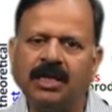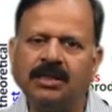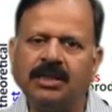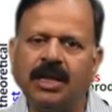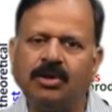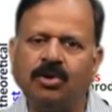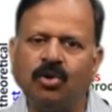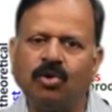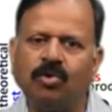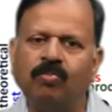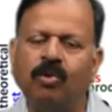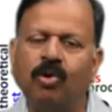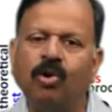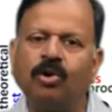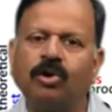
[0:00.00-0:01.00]
they took
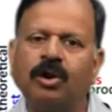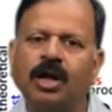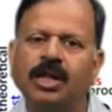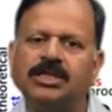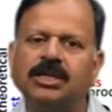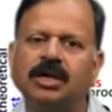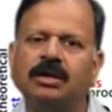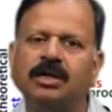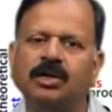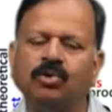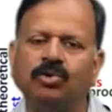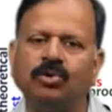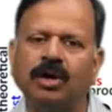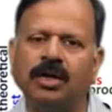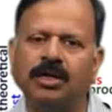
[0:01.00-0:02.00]
more cultural
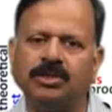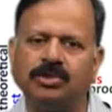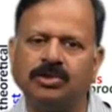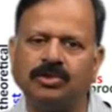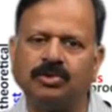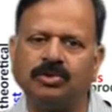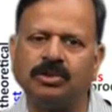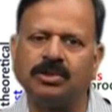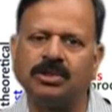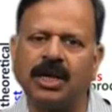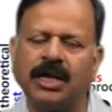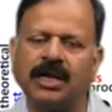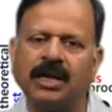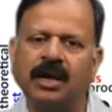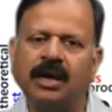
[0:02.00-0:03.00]
neutral institutions
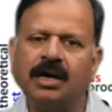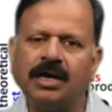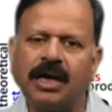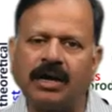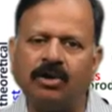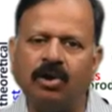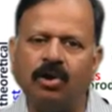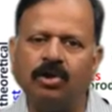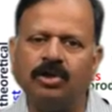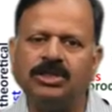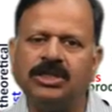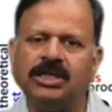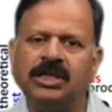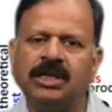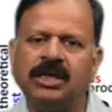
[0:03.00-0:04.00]
like
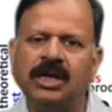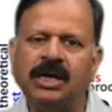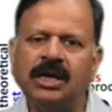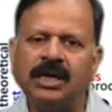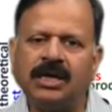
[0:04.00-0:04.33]
technology,